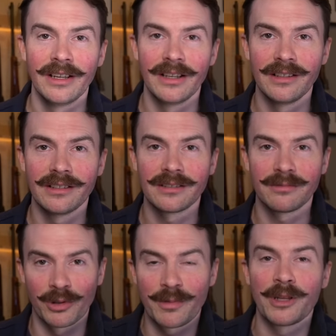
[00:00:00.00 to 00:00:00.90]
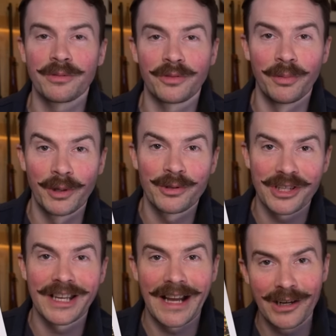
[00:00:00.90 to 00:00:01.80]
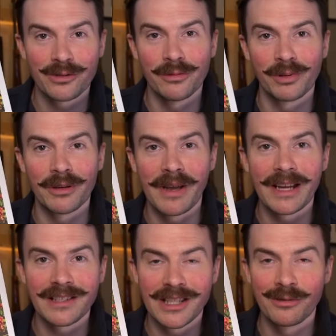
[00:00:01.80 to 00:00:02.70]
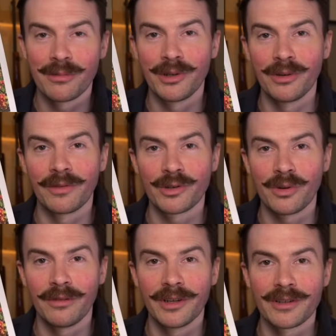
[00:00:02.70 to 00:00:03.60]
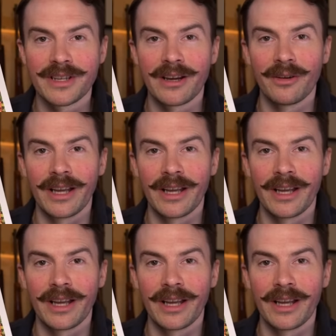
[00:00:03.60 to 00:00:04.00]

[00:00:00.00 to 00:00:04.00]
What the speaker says: is responsible for producing an actual print magazine that we've been doing for 12 years now,